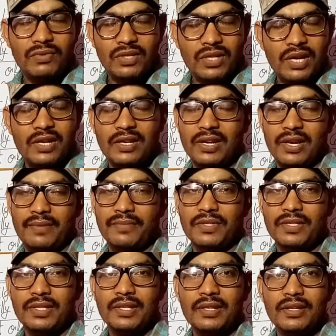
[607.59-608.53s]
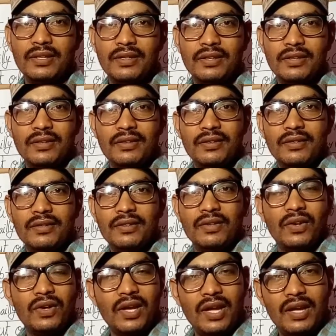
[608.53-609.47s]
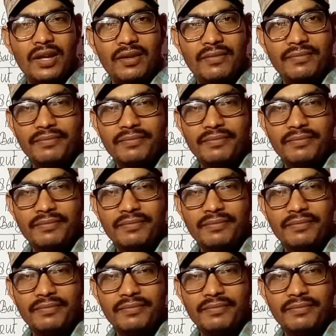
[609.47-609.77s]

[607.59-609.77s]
10 times. Okay,